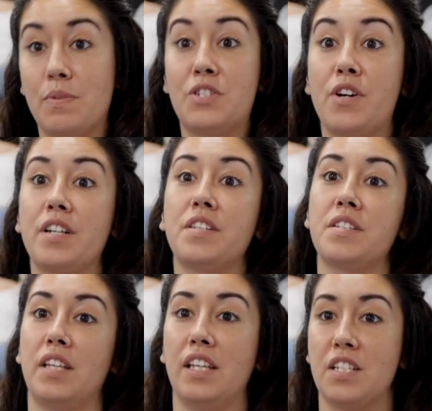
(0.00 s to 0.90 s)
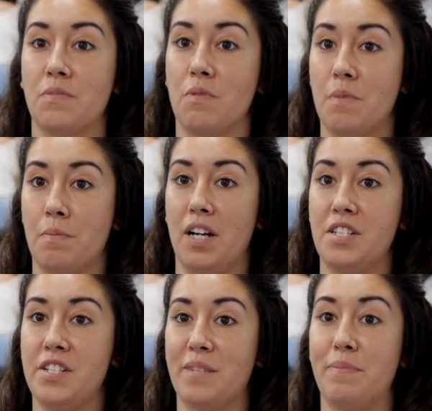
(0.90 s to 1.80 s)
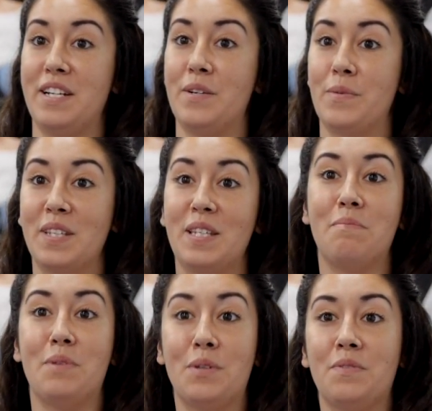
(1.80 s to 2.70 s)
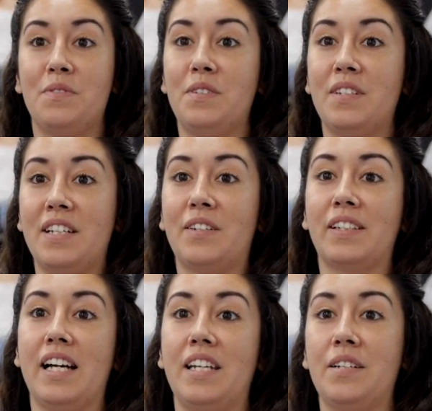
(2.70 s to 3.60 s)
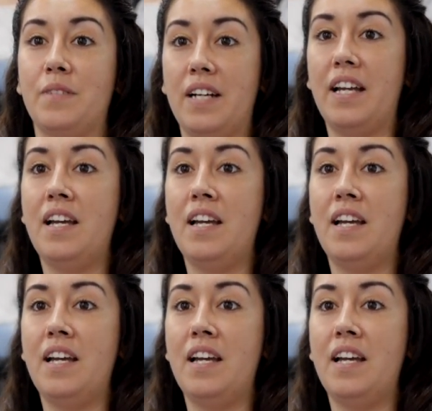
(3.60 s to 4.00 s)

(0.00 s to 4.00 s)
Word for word: we started the Salinas Movement Project, but in a really beautiful and organic way.